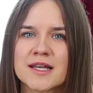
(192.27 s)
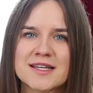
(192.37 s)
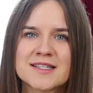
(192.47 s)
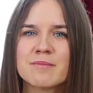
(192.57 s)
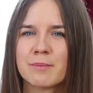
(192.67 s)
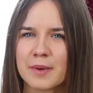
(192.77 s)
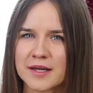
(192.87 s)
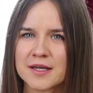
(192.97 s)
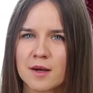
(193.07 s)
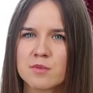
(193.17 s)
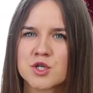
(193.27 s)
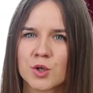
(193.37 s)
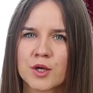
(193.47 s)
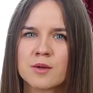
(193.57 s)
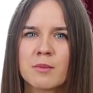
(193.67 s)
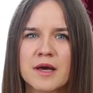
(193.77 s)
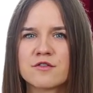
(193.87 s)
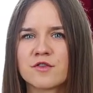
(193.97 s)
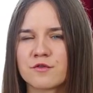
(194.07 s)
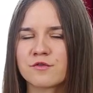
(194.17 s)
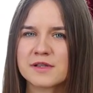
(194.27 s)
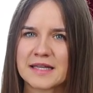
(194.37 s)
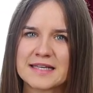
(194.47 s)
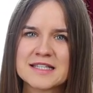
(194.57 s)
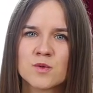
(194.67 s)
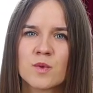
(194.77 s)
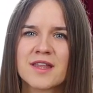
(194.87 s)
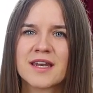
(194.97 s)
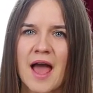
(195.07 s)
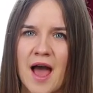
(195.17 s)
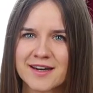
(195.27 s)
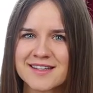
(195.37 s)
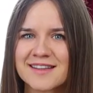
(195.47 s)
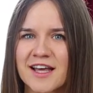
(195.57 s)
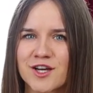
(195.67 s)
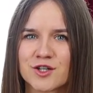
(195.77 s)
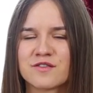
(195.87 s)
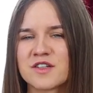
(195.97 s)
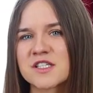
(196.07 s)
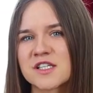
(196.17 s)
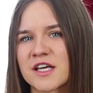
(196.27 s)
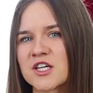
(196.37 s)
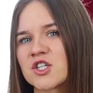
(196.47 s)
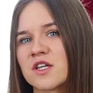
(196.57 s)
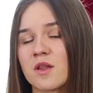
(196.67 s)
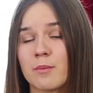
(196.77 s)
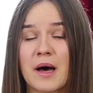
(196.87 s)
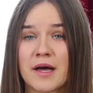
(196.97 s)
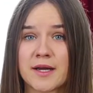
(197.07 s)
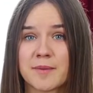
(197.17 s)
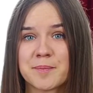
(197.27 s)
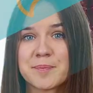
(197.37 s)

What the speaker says: It is a button-up shirt made from fleece with an added layer of insulation in the body.